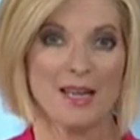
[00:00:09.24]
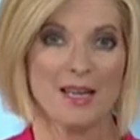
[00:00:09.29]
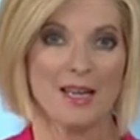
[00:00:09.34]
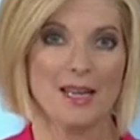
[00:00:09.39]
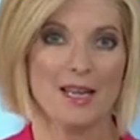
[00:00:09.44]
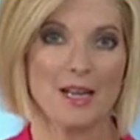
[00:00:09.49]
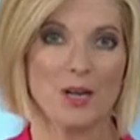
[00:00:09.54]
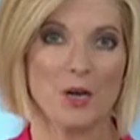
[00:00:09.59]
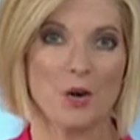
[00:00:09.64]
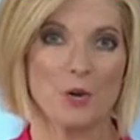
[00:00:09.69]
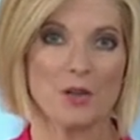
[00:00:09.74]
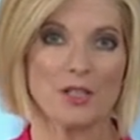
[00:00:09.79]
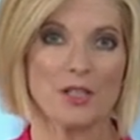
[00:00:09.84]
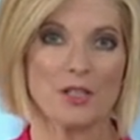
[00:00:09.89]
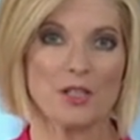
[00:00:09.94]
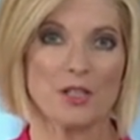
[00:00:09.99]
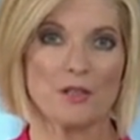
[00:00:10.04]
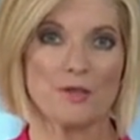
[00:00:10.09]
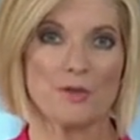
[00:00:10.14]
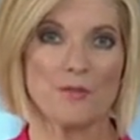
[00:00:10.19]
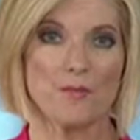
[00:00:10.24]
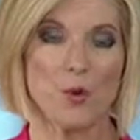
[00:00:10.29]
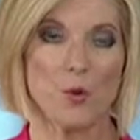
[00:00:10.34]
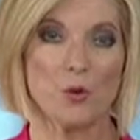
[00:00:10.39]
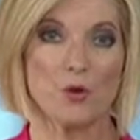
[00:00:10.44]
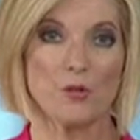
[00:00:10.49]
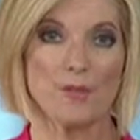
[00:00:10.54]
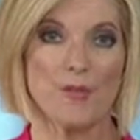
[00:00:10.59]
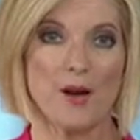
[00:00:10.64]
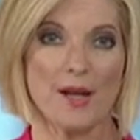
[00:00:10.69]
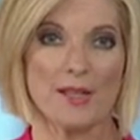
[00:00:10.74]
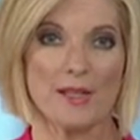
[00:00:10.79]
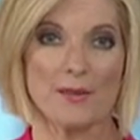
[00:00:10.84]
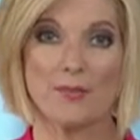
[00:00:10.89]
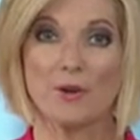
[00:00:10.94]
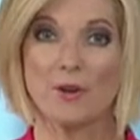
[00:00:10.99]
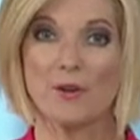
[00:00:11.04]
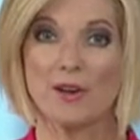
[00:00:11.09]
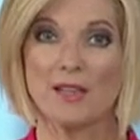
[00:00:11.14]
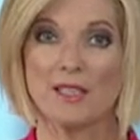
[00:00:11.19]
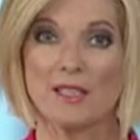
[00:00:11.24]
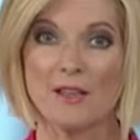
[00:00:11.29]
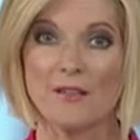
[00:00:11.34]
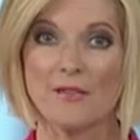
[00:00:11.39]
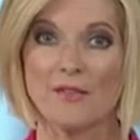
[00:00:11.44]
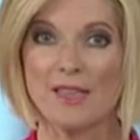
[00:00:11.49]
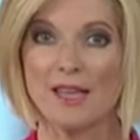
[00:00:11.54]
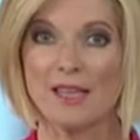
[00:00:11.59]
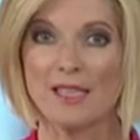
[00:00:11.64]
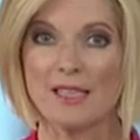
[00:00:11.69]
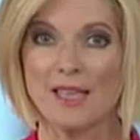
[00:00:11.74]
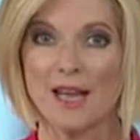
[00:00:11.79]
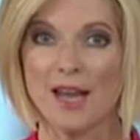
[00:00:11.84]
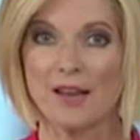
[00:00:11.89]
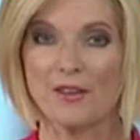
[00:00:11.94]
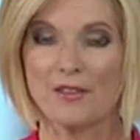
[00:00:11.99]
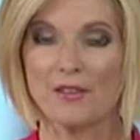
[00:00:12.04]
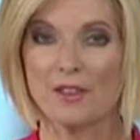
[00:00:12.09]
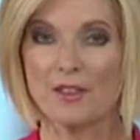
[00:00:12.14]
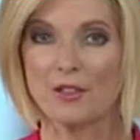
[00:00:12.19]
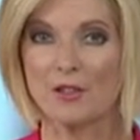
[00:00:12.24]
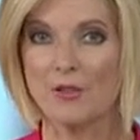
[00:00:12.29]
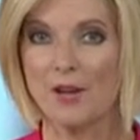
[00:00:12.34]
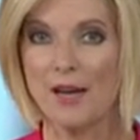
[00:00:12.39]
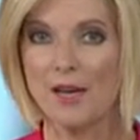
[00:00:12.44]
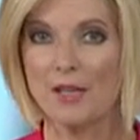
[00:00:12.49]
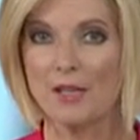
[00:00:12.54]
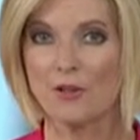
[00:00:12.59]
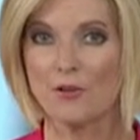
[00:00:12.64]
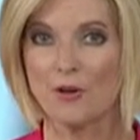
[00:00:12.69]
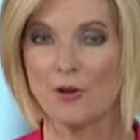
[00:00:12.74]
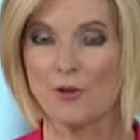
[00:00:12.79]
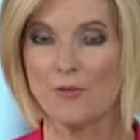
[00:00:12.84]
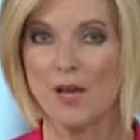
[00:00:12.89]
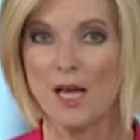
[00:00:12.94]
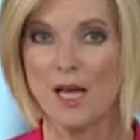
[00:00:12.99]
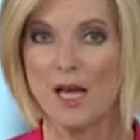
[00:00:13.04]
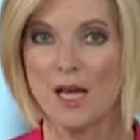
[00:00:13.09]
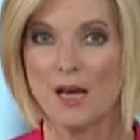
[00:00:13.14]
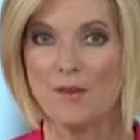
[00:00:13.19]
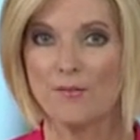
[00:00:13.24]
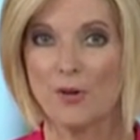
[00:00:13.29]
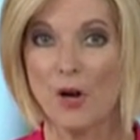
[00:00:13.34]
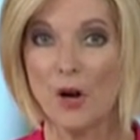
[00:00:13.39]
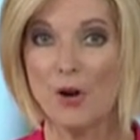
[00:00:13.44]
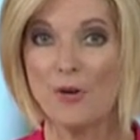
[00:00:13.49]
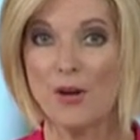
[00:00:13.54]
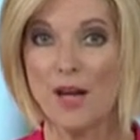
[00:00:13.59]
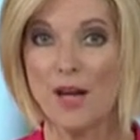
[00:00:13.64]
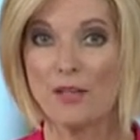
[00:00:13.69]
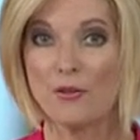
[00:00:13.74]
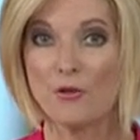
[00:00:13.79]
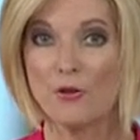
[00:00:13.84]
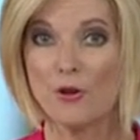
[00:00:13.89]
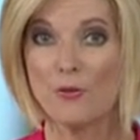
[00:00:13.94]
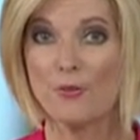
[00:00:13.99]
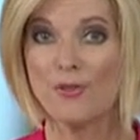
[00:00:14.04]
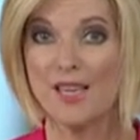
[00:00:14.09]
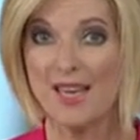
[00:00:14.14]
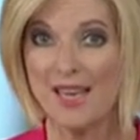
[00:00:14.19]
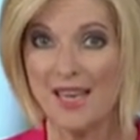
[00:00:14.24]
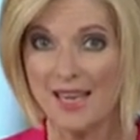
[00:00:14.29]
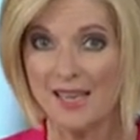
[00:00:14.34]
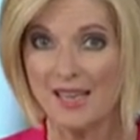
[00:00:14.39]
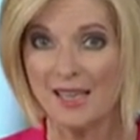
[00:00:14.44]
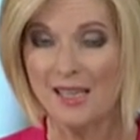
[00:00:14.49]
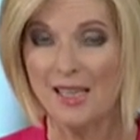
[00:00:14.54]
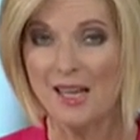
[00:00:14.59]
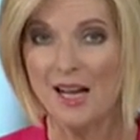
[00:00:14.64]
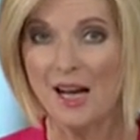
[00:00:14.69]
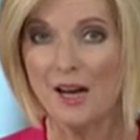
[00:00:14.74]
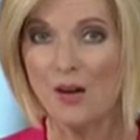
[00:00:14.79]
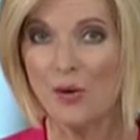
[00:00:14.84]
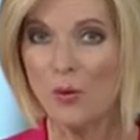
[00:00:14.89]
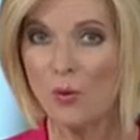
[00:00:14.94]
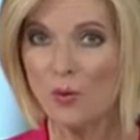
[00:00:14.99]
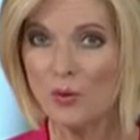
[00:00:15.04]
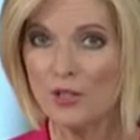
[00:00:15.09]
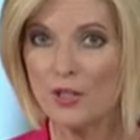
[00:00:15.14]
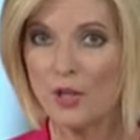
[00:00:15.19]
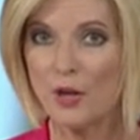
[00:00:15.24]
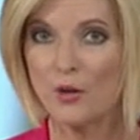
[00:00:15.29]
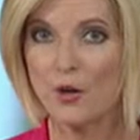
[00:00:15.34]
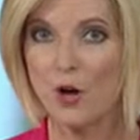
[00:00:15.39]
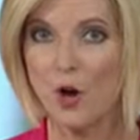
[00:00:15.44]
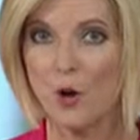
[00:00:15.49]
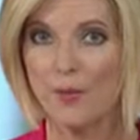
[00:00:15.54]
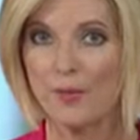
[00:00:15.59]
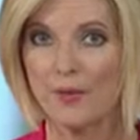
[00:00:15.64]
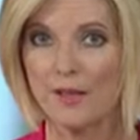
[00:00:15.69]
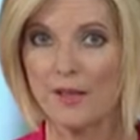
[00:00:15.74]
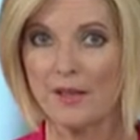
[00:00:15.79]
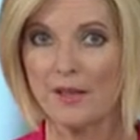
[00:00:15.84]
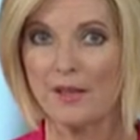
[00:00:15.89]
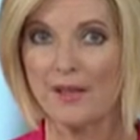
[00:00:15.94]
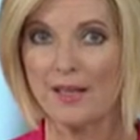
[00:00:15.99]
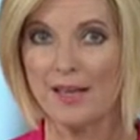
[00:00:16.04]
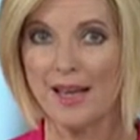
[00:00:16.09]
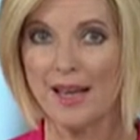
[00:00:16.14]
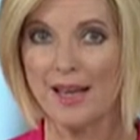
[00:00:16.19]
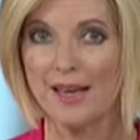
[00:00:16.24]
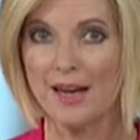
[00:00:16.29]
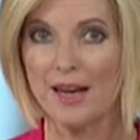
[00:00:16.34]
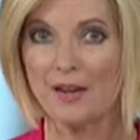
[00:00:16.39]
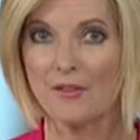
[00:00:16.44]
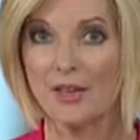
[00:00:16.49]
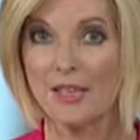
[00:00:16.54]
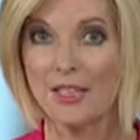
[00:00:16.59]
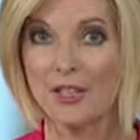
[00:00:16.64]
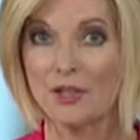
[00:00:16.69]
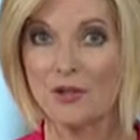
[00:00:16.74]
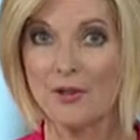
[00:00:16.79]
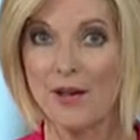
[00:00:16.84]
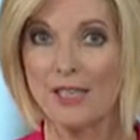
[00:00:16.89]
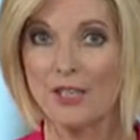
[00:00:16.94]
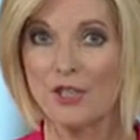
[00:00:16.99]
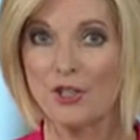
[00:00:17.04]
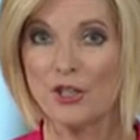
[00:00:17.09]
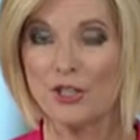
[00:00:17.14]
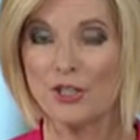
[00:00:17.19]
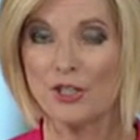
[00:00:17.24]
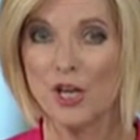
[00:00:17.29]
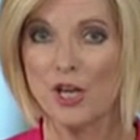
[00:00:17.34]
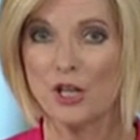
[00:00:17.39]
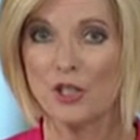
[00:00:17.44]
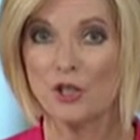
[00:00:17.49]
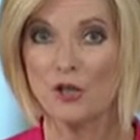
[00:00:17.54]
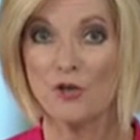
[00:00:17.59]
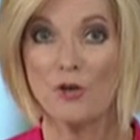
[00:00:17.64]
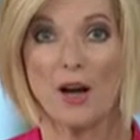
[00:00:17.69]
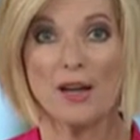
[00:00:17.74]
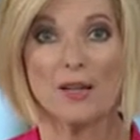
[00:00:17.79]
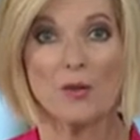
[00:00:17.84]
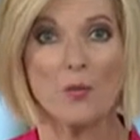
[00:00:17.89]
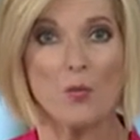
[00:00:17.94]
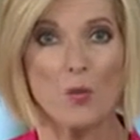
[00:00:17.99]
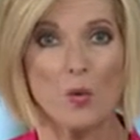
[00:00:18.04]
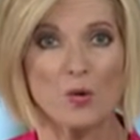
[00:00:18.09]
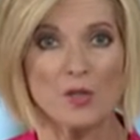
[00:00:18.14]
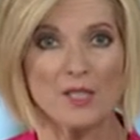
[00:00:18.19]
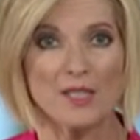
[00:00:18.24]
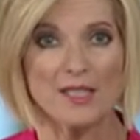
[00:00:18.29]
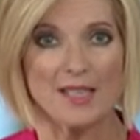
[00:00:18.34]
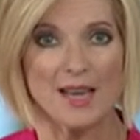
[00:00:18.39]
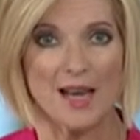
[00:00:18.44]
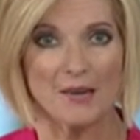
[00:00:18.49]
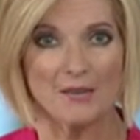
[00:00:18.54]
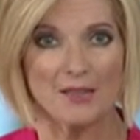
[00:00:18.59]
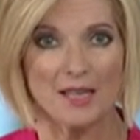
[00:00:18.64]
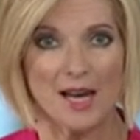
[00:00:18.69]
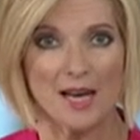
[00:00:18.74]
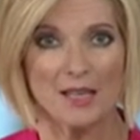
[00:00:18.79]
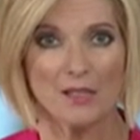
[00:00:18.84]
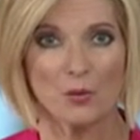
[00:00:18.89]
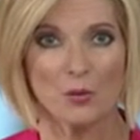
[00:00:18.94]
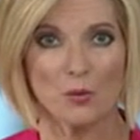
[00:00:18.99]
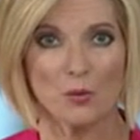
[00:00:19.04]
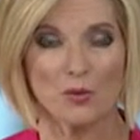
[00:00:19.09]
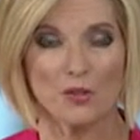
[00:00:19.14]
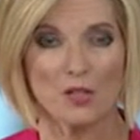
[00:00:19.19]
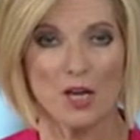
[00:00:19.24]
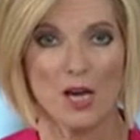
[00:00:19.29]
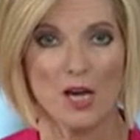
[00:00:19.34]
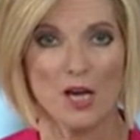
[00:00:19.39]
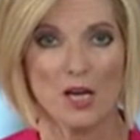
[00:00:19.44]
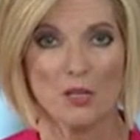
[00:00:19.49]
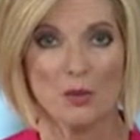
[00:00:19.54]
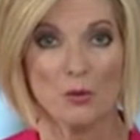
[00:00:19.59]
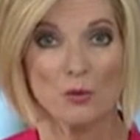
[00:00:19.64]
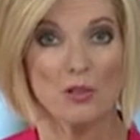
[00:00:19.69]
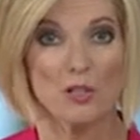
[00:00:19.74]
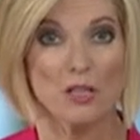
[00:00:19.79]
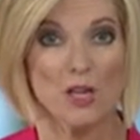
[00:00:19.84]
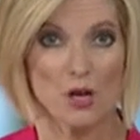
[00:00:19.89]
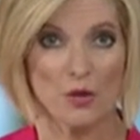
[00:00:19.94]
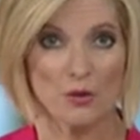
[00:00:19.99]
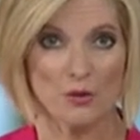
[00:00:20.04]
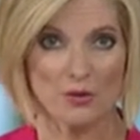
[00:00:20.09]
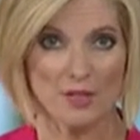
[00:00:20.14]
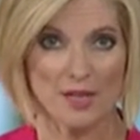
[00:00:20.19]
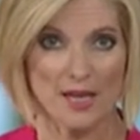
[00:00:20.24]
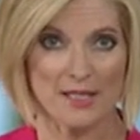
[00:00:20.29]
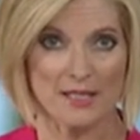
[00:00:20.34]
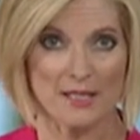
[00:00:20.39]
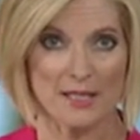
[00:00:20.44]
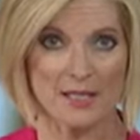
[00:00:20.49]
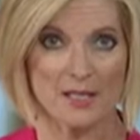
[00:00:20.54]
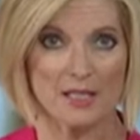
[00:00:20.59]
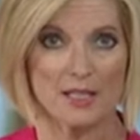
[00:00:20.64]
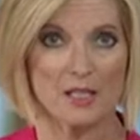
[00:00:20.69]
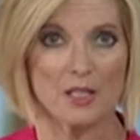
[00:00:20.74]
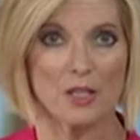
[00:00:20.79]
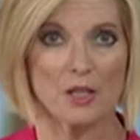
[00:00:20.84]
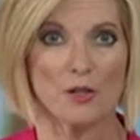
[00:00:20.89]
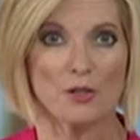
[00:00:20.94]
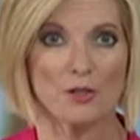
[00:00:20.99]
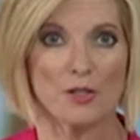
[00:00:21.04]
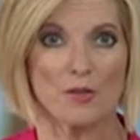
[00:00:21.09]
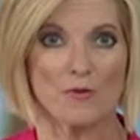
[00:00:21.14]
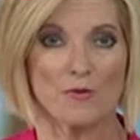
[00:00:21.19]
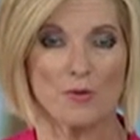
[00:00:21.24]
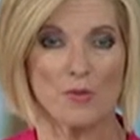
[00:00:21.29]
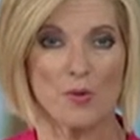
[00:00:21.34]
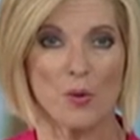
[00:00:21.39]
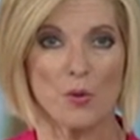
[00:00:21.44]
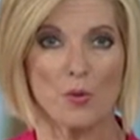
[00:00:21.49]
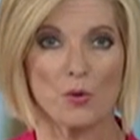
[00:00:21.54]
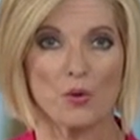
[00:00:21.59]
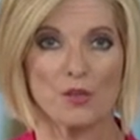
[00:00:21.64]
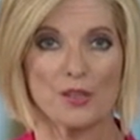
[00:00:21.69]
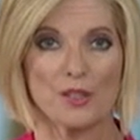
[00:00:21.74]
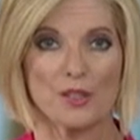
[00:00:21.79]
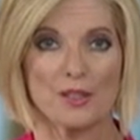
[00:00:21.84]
According to the report by the progressive think tank The Australia Group, pro-gun groups here are also copying the NRA strategies to try to water down gun laws. Lorna Knowles has this exclusive report.